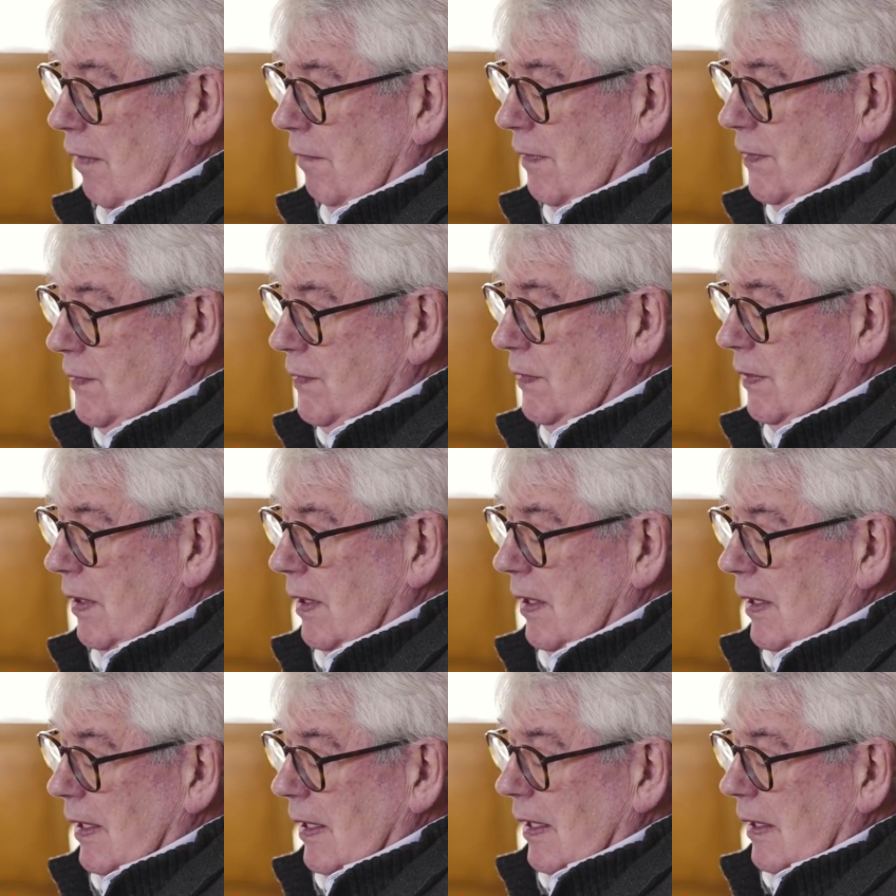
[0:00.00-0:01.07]
office,
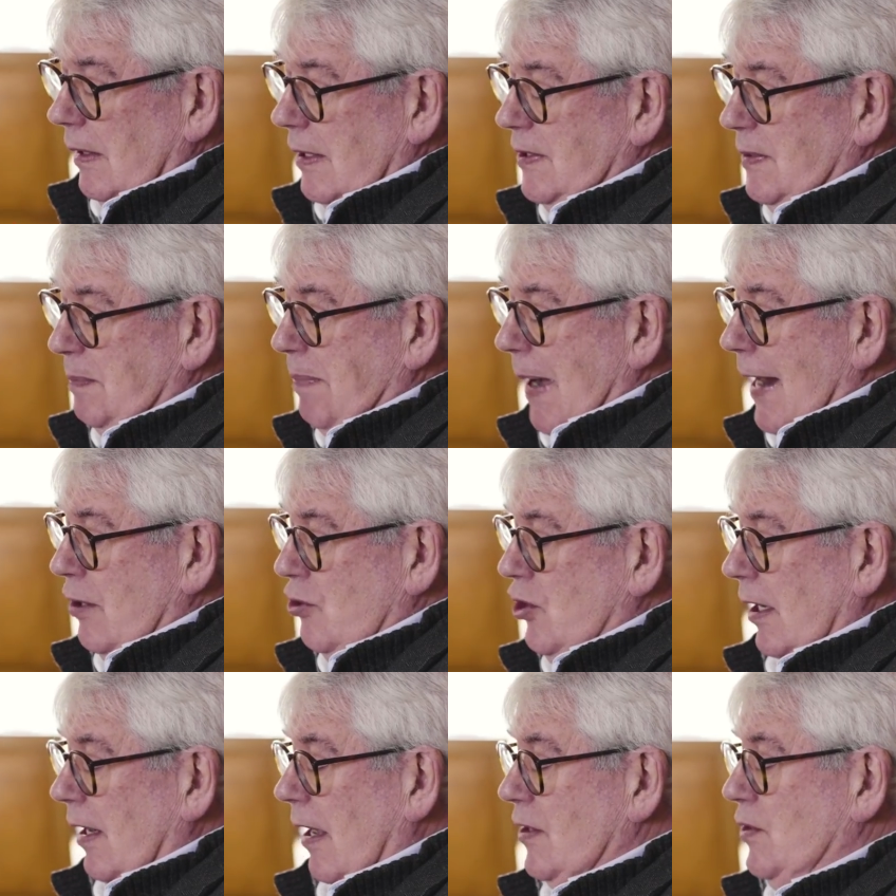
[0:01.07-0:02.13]

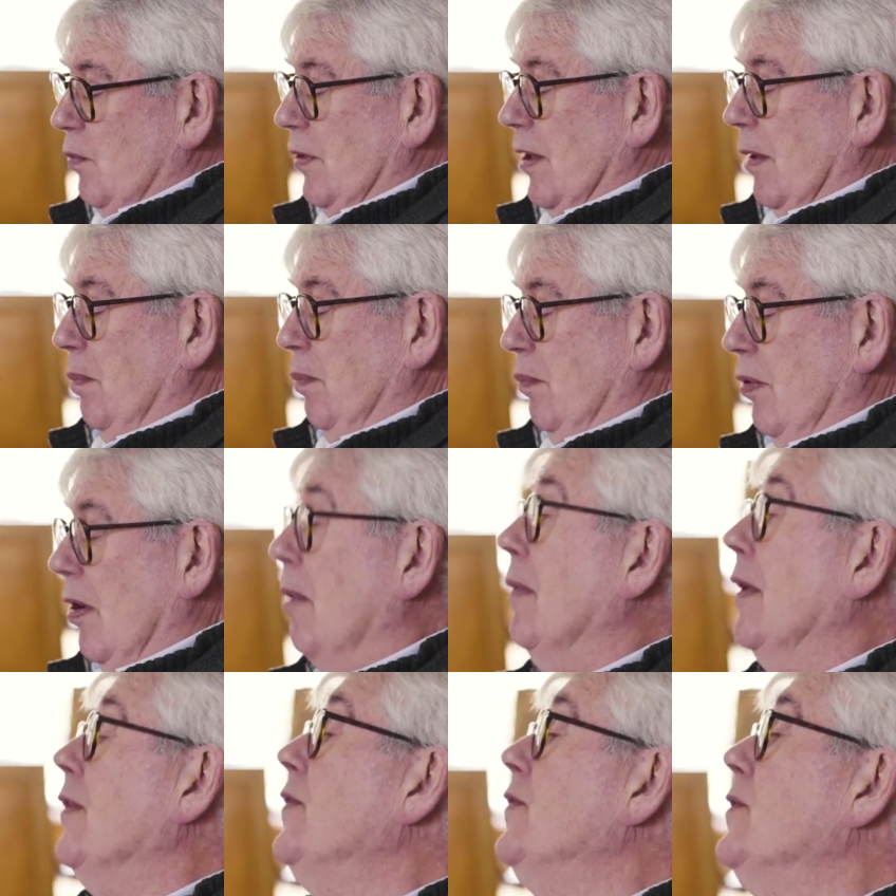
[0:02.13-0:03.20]
dispatching us with a
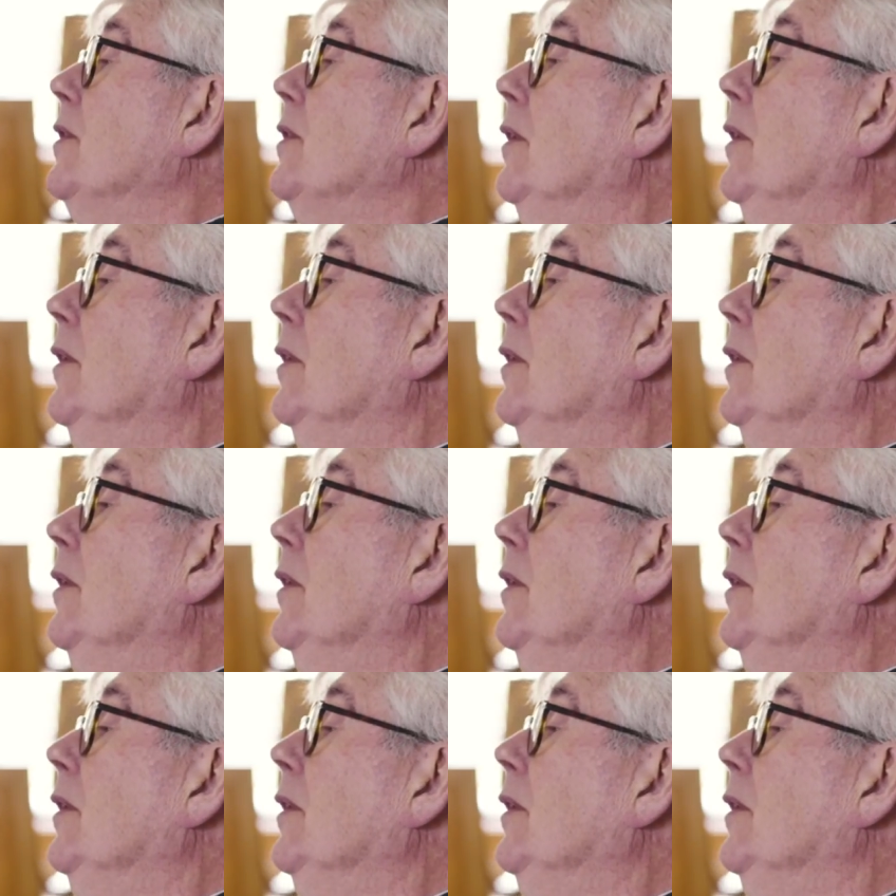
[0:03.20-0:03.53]
promise